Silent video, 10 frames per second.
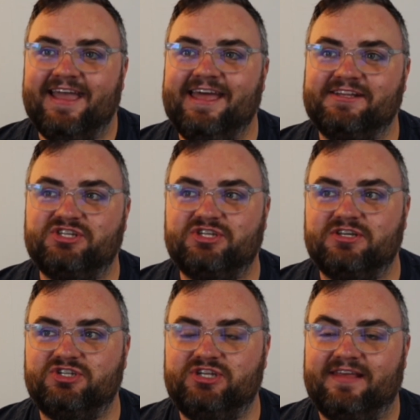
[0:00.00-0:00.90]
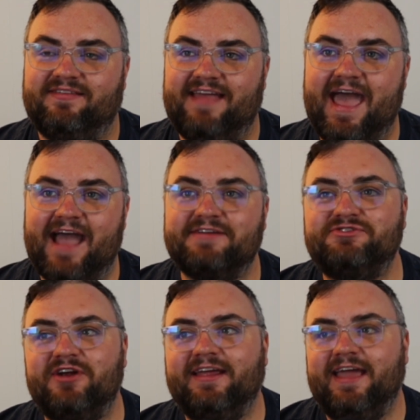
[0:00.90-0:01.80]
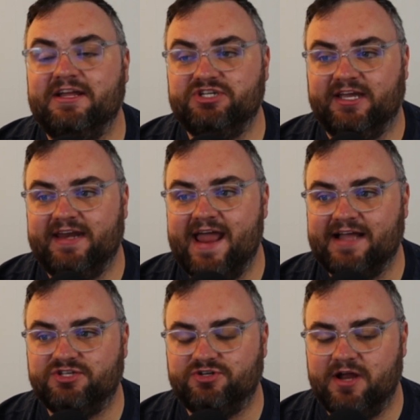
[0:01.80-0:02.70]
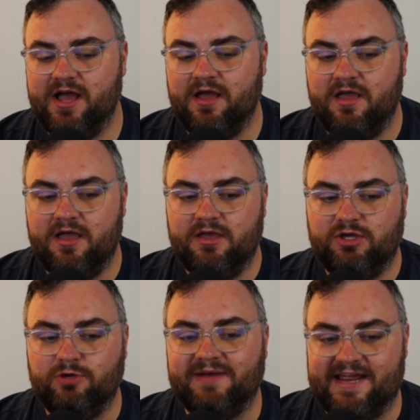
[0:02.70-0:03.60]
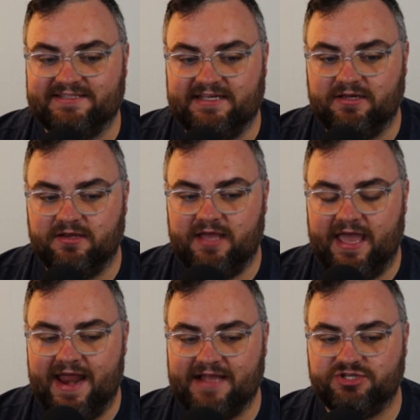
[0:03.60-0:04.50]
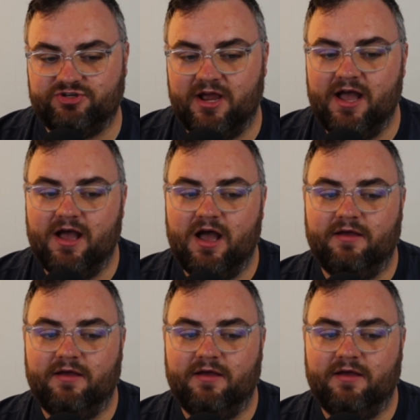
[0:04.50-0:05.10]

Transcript: It's just extra engaging and extra humanizing and extra,